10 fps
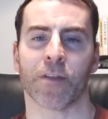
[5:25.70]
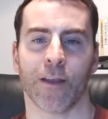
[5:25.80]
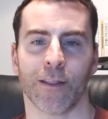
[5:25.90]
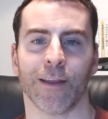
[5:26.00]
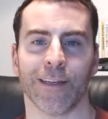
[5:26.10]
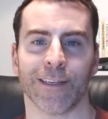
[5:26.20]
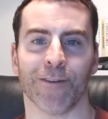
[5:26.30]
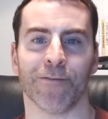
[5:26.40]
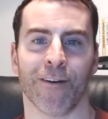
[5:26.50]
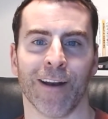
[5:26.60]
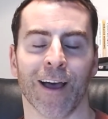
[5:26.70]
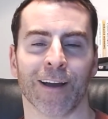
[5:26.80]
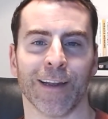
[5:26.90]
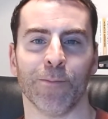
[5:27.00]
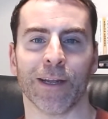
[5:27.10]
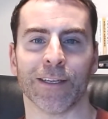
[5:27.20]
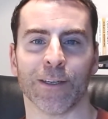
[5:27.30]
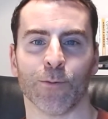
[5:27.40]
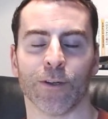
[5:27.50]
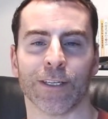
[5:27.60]
think yourself very lucky,
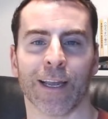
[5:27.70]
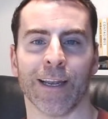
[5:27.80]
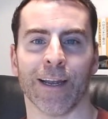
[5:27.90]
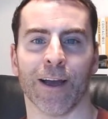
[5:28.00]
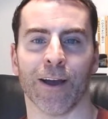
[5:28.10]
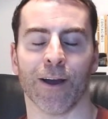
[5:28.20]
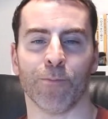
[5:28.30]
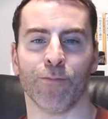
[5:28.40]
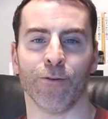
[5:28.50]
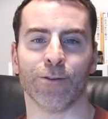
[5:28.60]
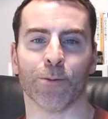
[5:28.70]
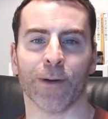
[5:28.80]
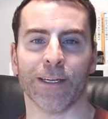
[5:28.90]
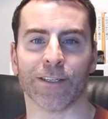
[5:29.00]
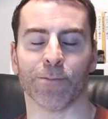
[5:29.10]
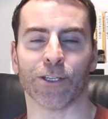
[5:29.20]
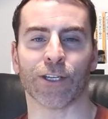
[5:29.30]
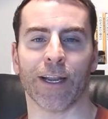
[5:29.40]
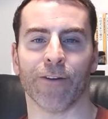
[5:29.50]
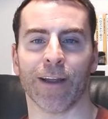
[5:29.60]
because it was a brutal piece of
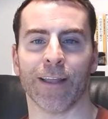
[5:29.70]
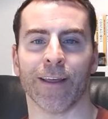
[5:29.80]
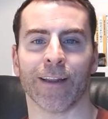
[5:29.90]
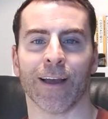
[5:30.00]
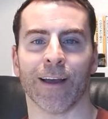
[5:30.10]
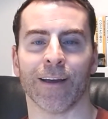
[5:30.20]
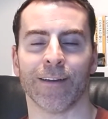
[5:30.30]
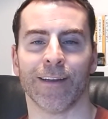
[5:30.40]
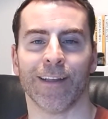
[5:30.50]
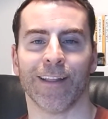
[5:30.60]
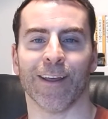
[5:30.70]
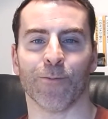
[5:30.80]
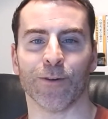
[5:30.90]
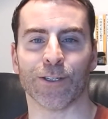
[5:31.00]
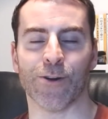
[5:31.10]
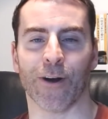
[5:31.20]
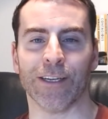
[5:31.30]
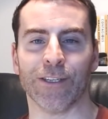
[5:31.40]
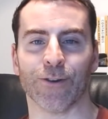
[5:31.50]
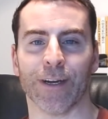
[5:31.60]
machinery that was not
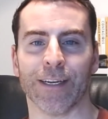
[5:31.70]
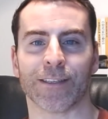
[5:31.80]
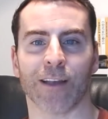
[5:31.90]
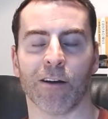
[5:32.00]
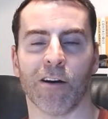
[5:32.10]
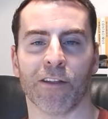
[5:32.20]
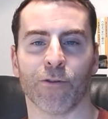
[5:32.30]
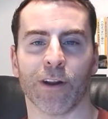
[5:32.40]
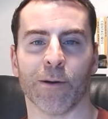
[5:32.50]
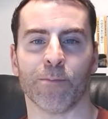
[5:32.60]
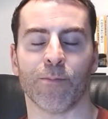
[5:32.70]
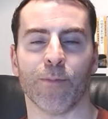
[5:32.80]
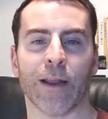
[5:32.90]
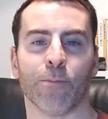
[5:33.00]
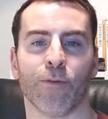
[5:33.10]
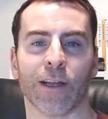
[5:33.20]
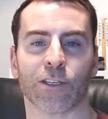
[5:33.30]
enjoyed. So I thought it'd bring a